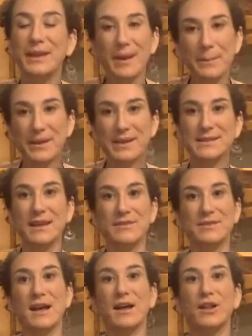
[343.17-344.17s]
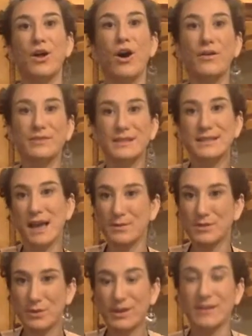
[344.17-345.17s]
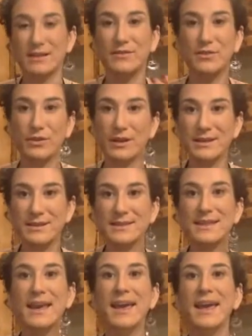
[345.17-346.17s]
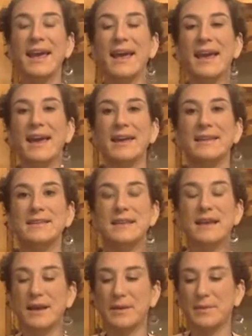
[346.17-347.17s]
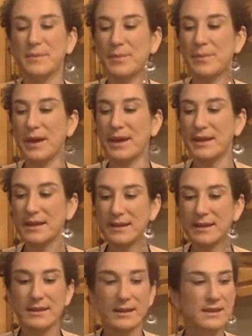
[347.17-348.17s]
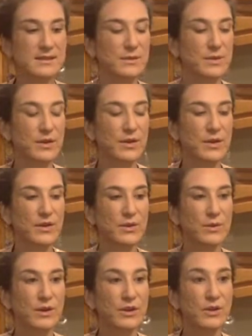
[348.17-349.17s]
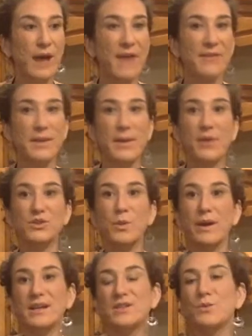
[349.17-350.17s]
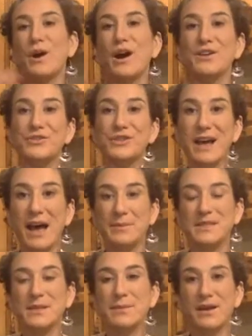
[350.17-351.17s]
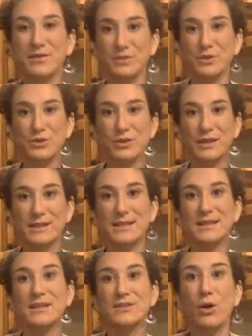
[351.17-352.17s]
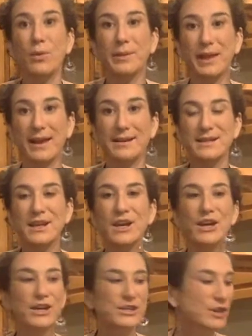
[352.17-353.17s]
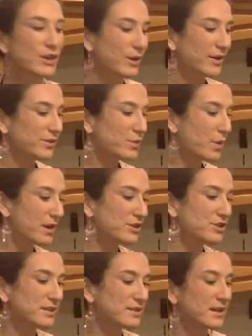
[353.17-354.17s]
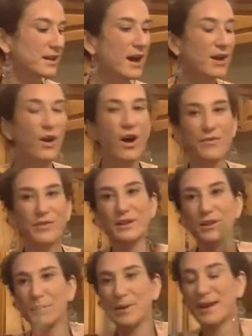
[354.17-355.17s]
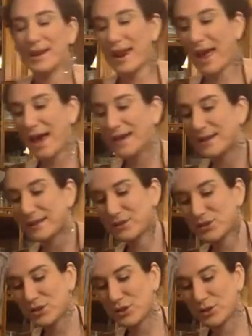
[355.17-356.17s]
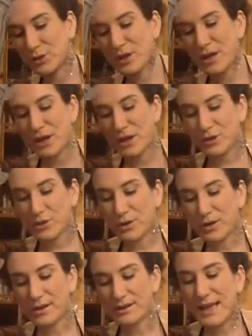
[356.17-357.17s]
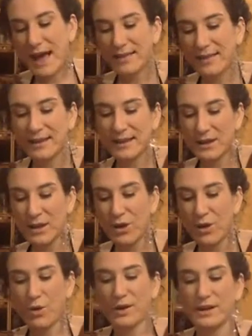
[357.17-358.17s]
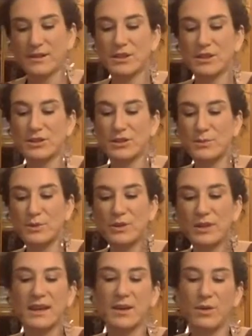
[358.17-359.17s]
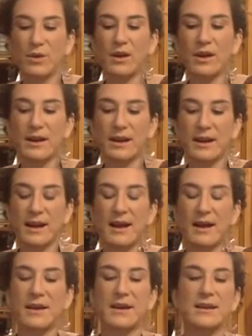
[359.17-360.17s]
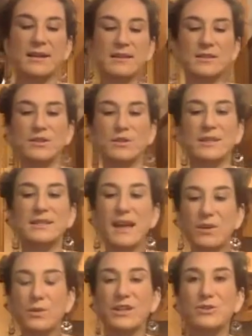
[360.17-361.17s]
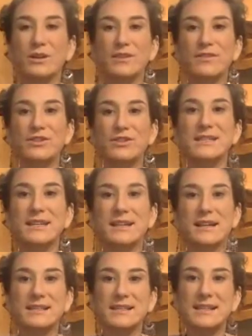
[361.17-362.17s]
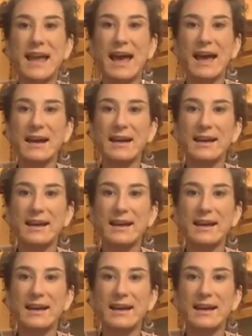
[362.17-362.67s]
plant-based lifestyle, oftentimes don't eat enough greens. And um, by eating these, you, you're having about twenty to one hundred times the amount of nutrients as the adult plant. So if you want to just cut off a little bit and add it into your salad or into your smoothie or uh, into a sandwich, or even just eat it as a snack